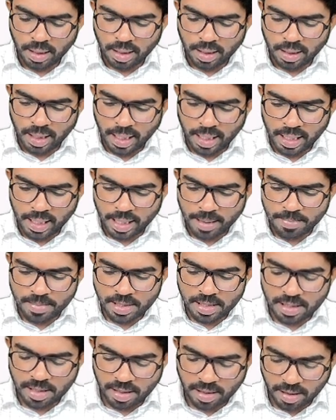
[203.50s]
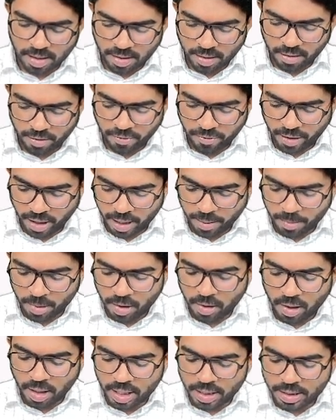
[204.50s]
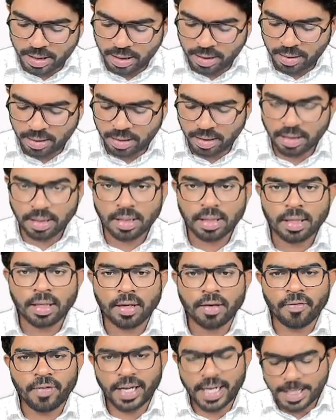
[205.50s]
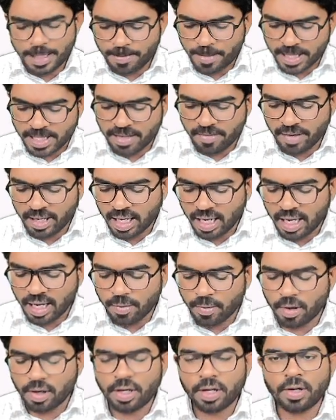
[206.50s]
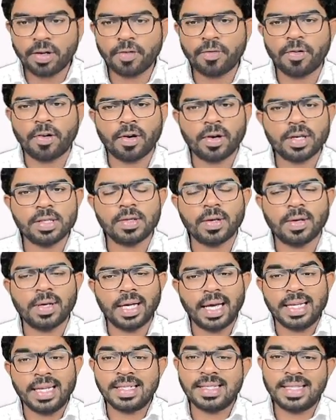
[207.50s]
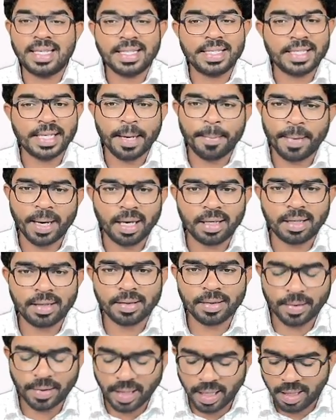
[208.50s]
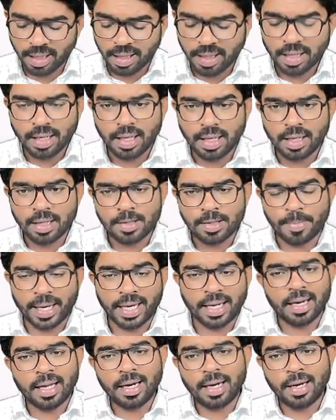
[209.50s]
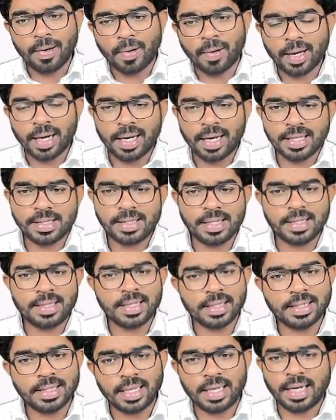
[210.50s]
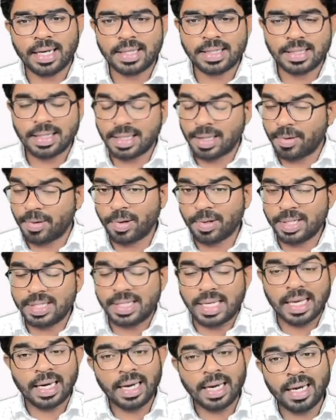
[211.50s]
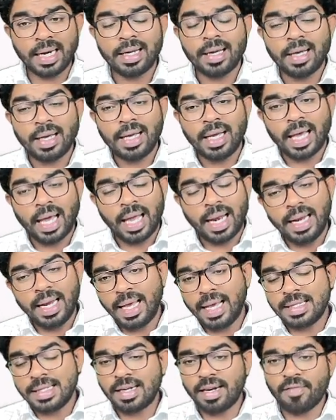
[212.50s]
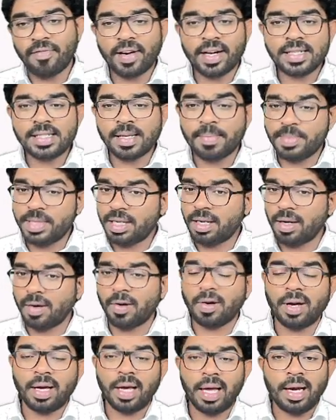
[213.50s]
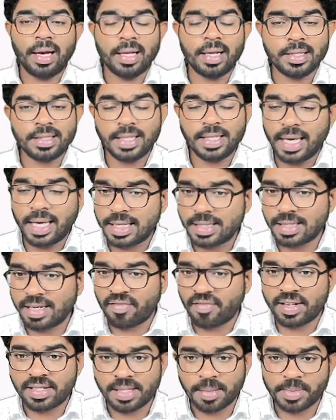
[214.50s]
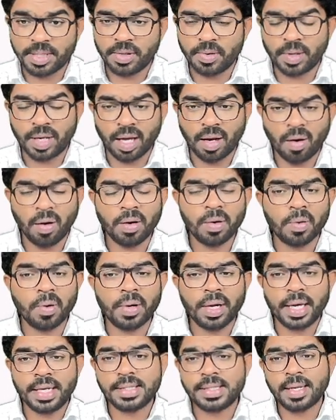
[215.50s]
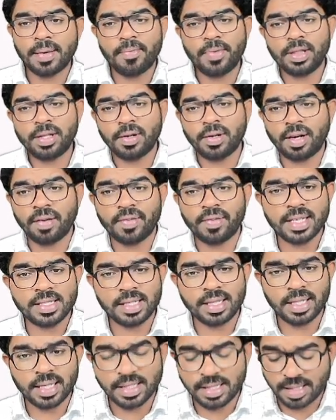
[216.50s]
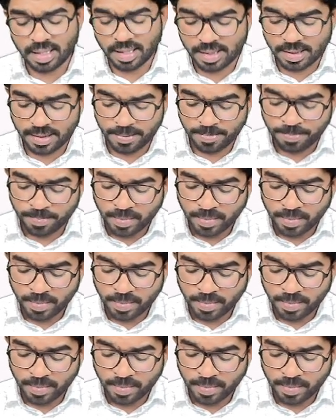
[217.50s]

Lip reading: Then comes pharmacology. Very specifically, I want you to focus on anesthesia part. Okay, so particularly local anesthesia, general anesthesia. I want to segregate LA as a different subject, LG as a different subject. You cannot go to exam without revising these things.